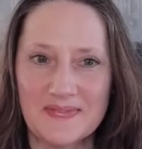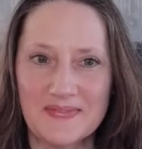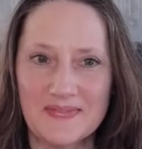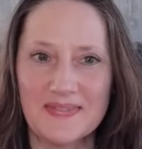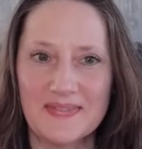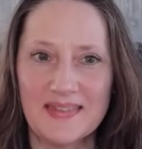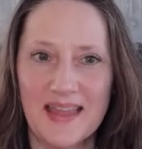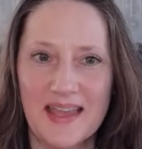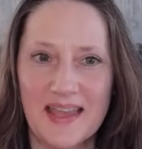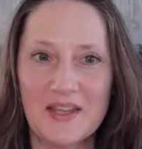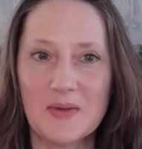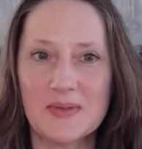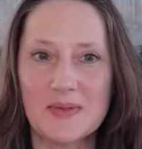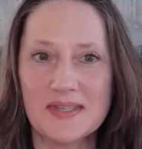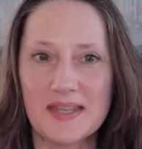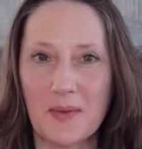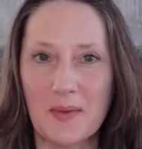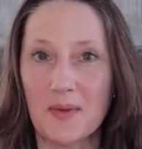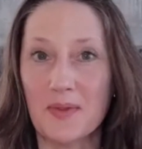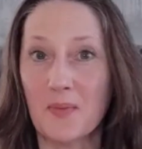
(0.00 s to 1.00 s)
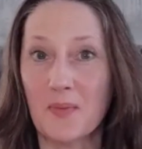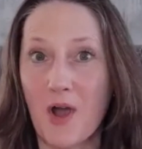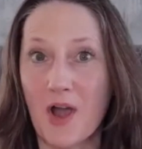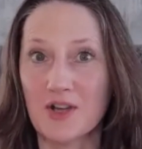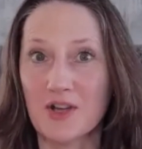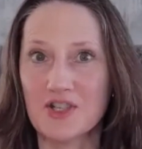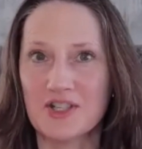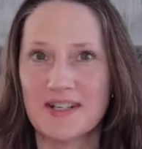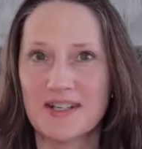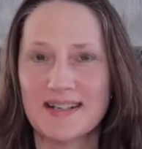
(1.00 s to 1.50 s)
Like you say, with
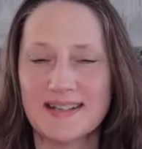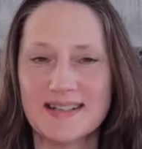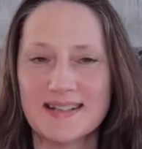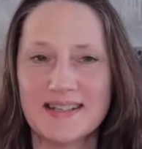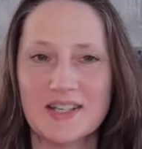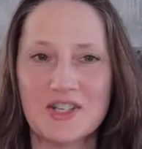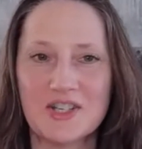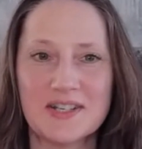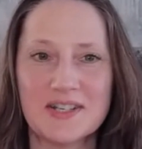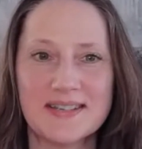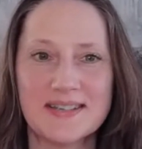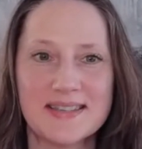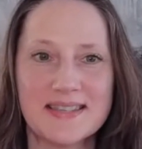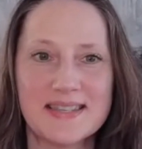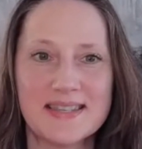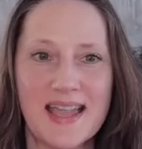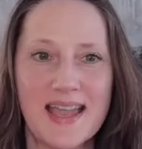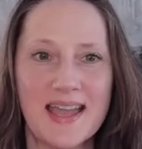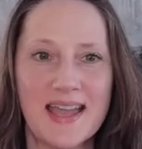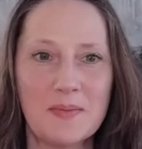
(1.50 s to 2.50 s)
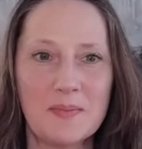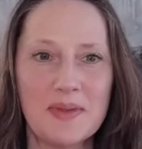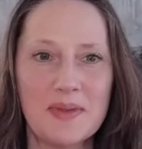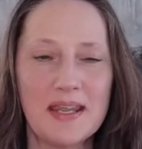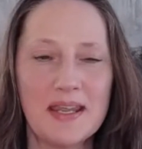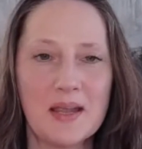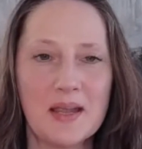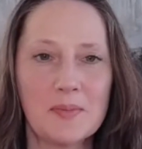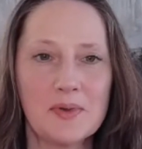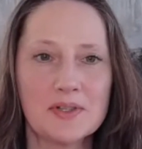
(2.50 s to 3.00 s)
washing dishes and
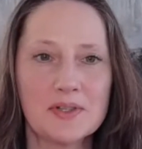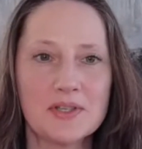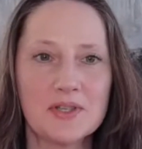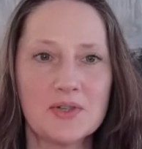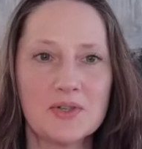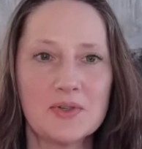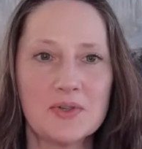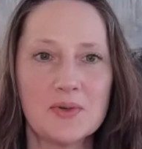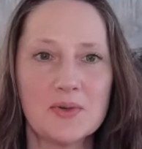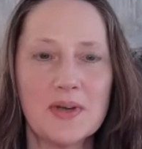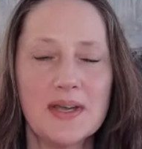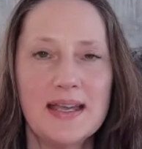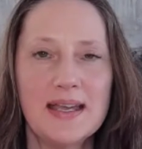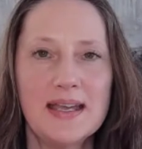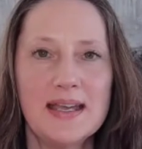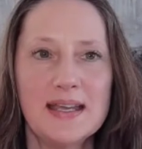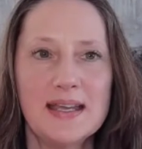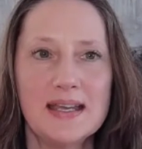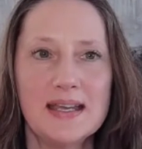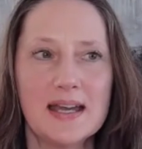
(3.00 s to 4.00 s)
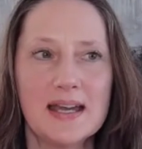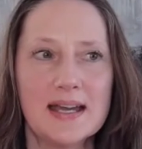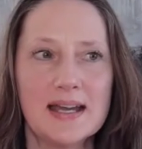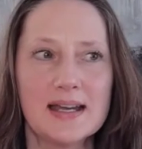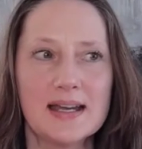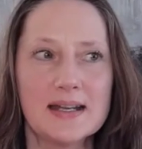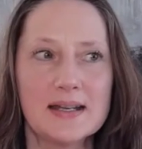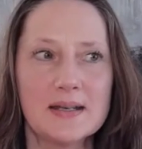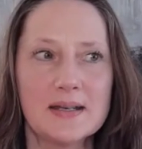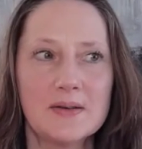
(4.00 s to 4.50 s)
being able to
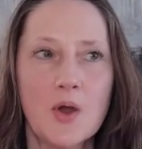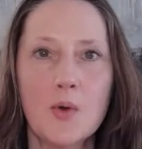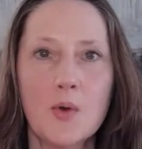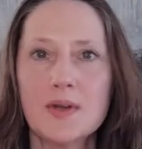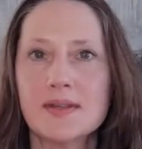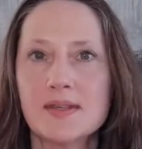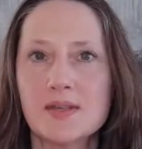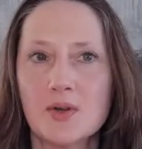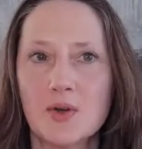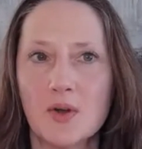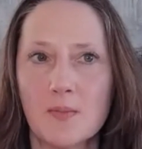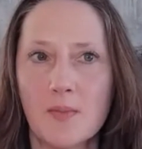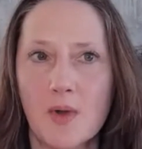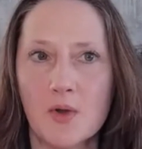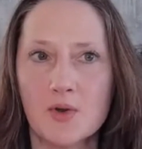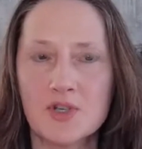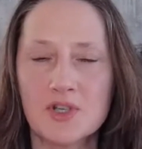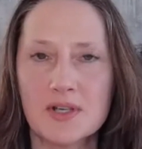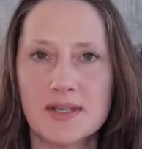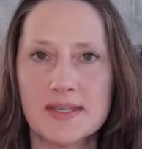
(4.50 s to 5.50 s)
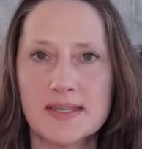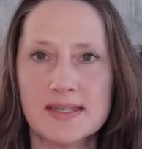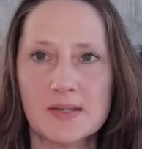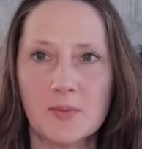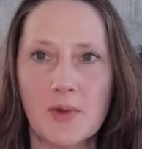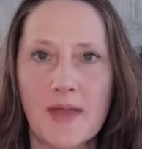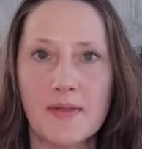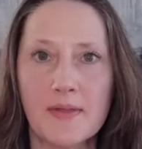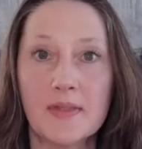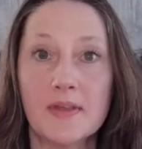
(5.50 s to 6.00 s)
notice your emotions,
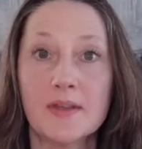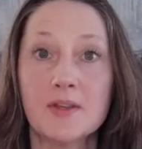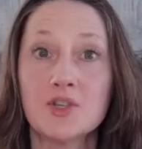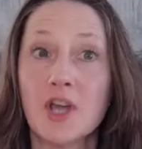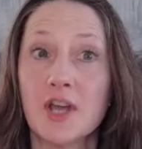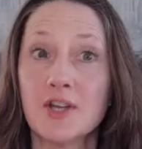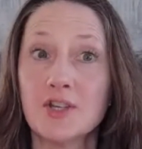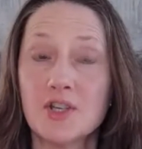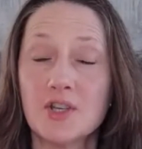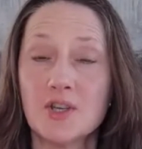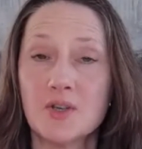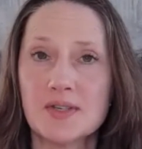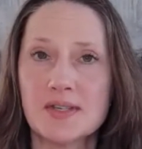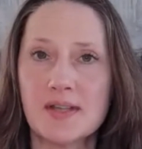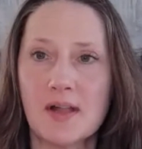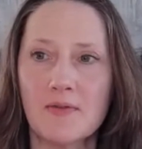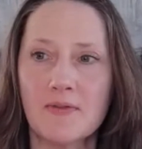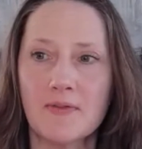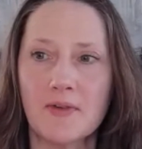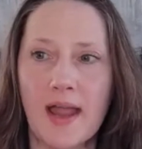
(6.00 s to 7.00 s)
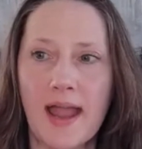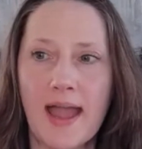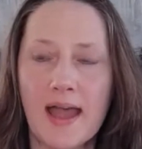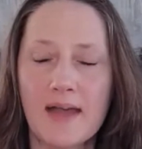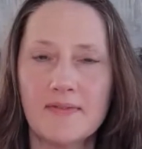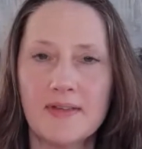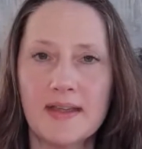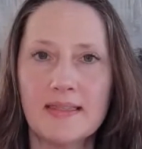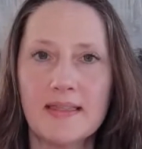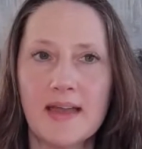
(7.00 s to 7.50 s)
and rather than judging yourself for
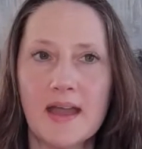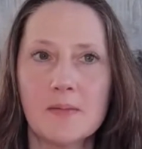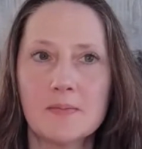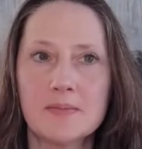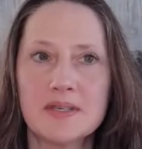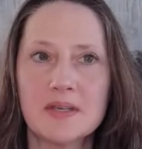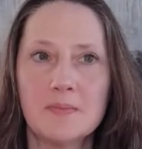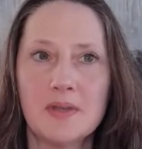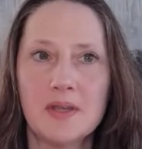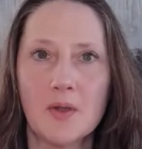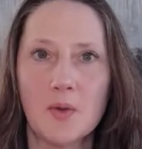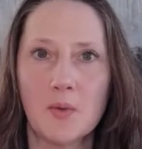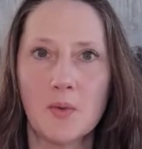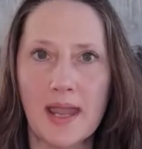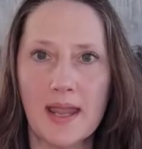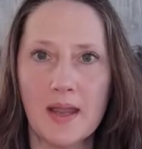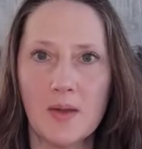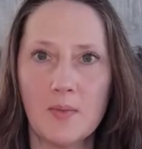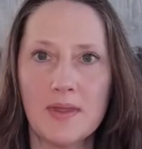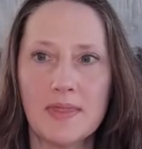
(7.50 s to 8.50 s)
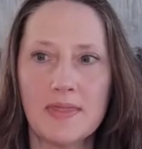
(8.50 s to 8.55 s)
having them, to be okay with